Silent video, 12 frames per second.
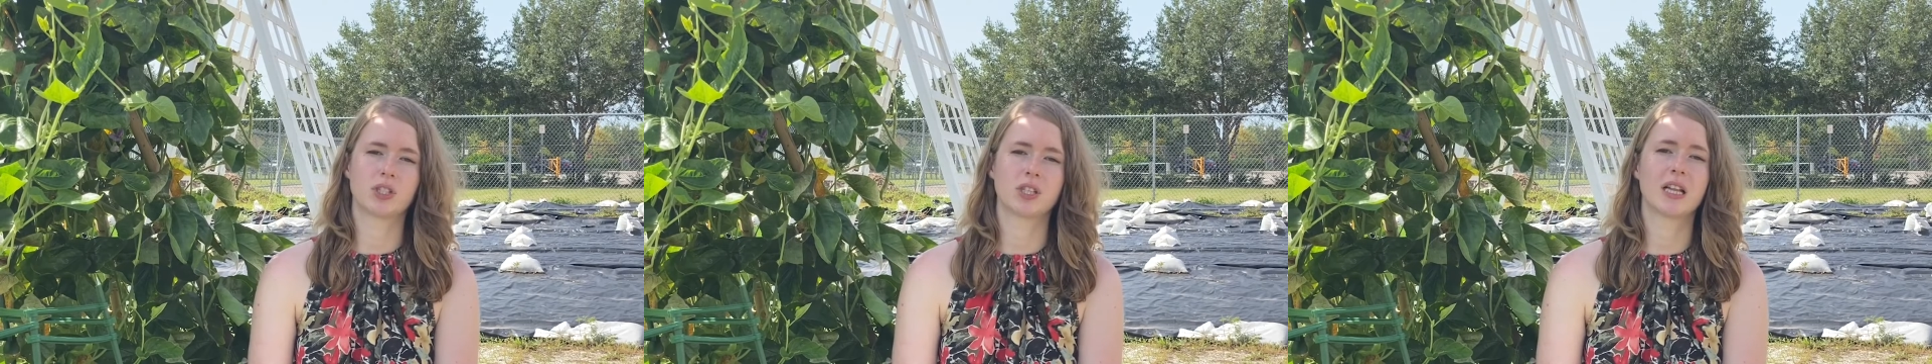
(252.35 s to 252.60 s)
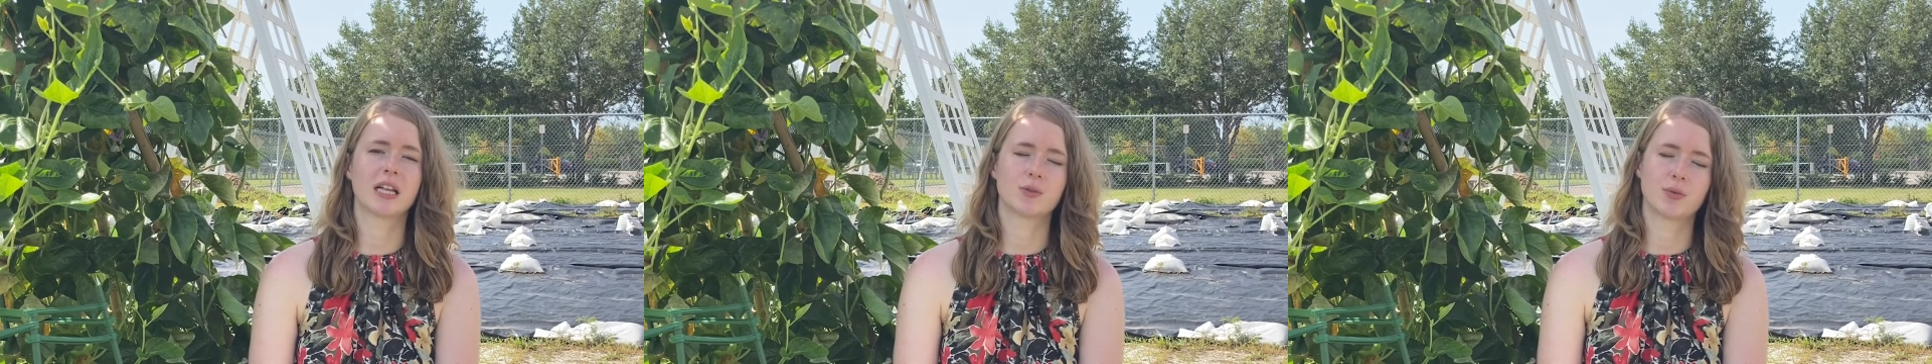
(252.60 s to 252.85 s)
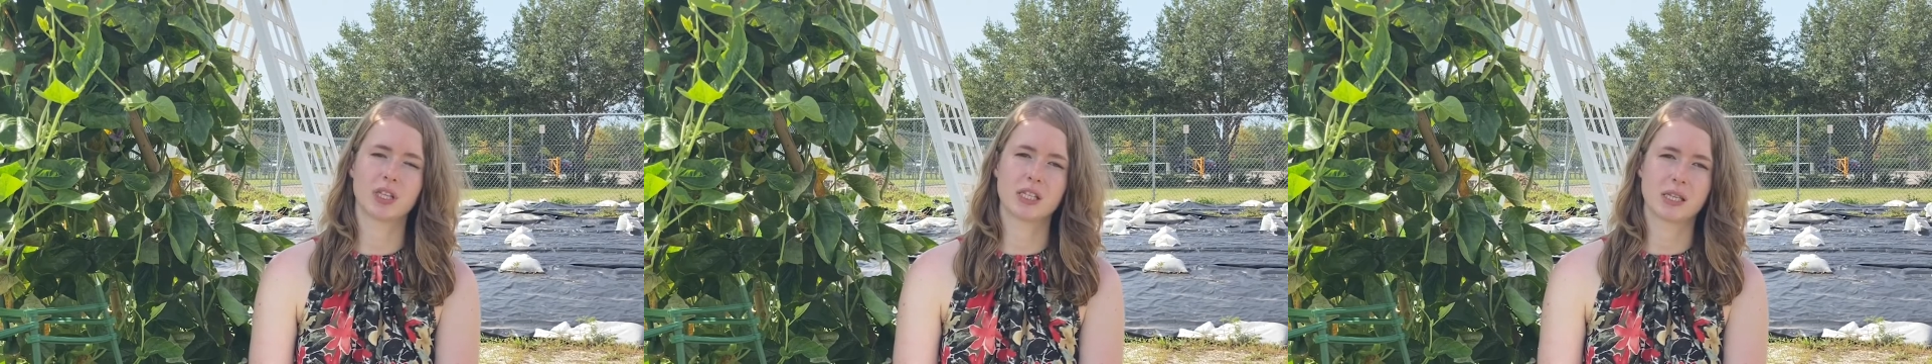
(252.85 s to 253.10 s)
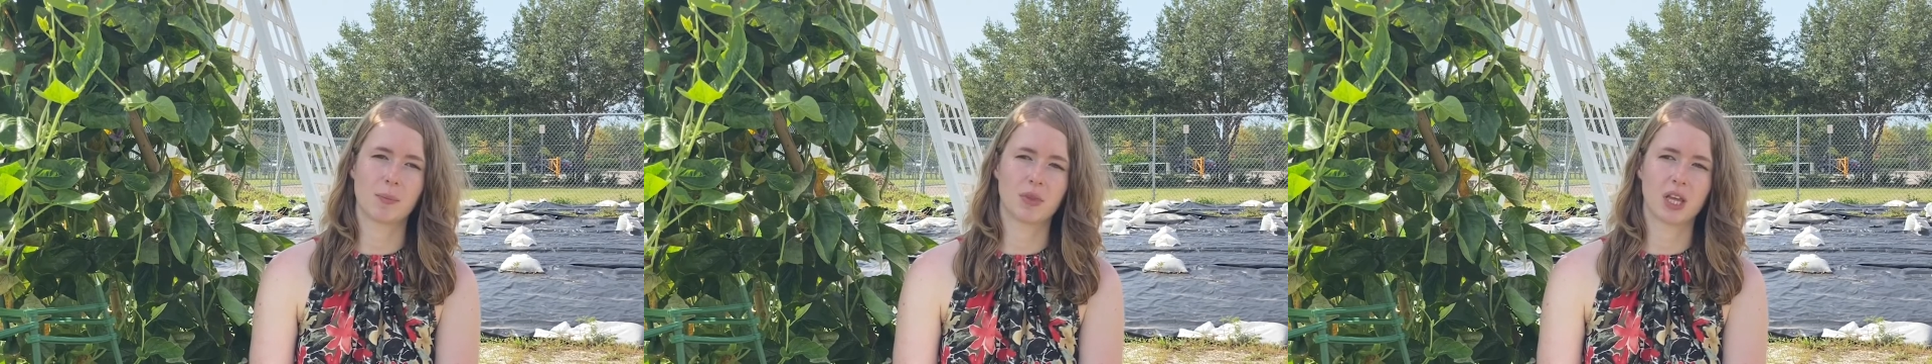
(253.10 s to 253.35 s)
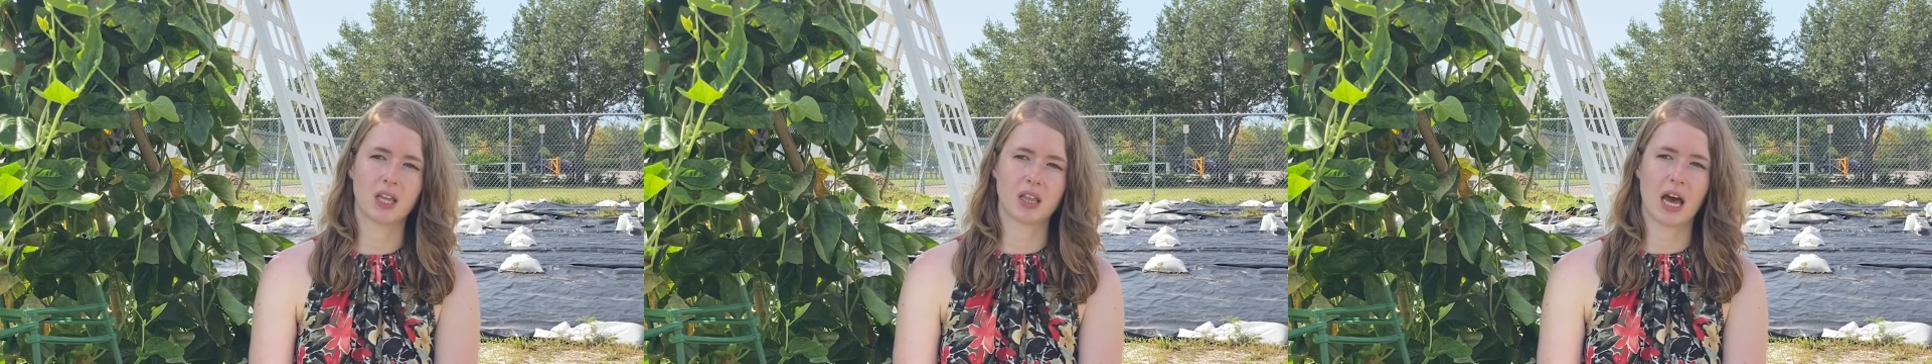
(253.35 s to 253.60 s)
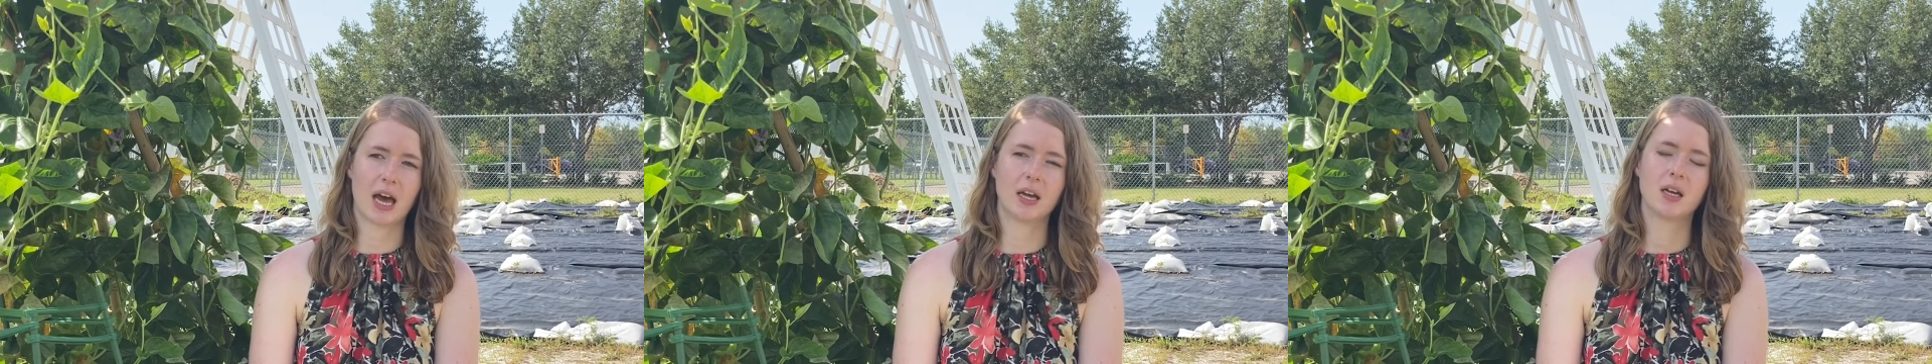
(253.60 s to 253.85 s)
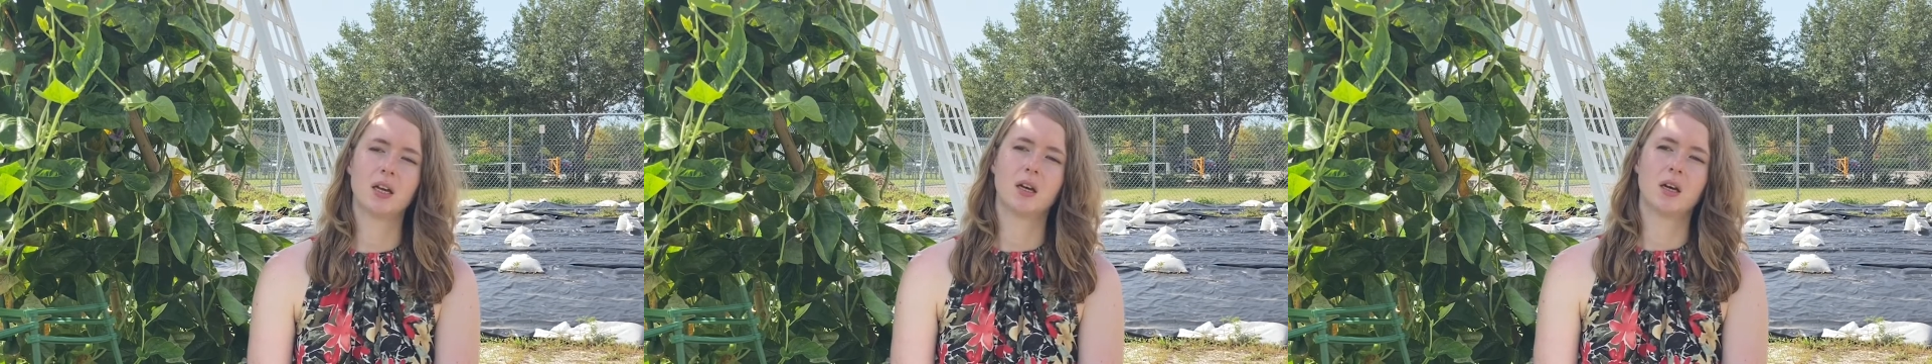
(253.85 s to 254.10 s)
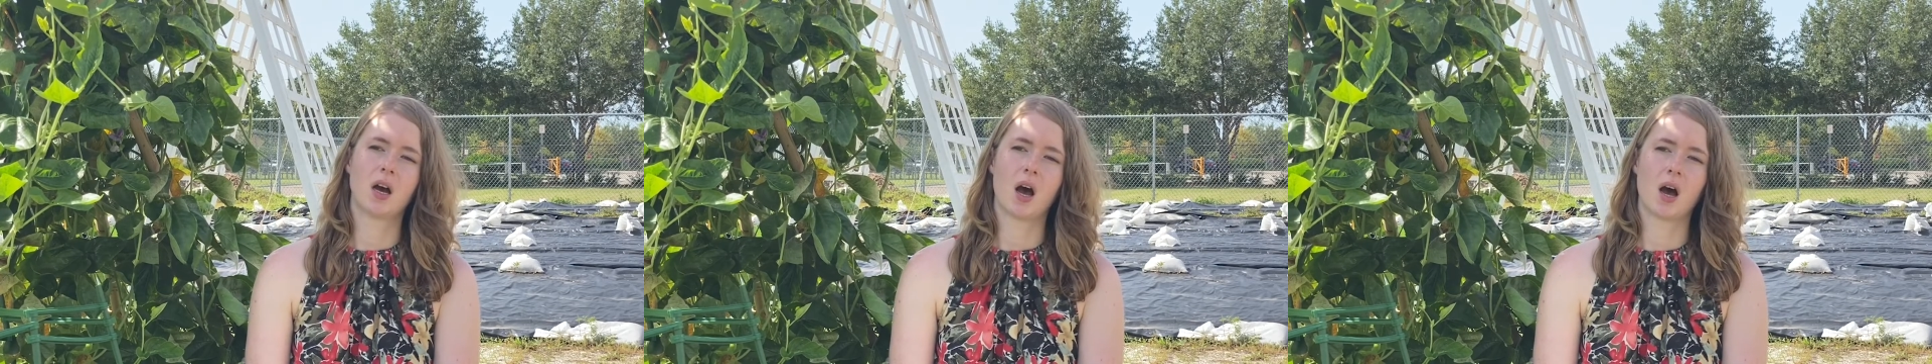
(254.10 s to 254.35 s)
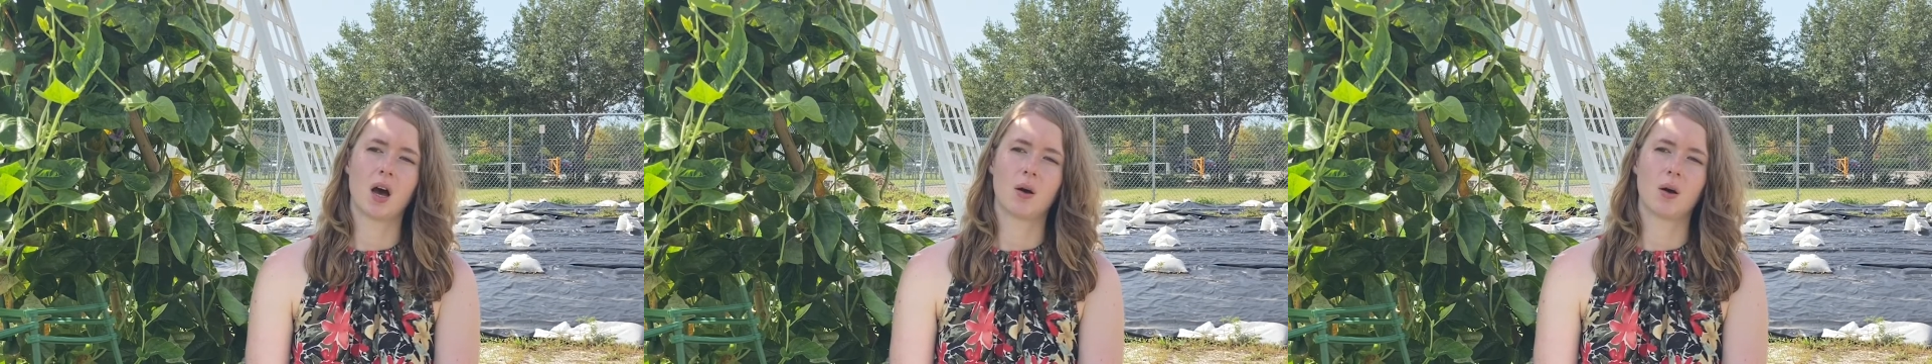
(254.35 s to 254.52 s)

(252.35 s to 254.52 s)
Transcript: And that's really something that uh,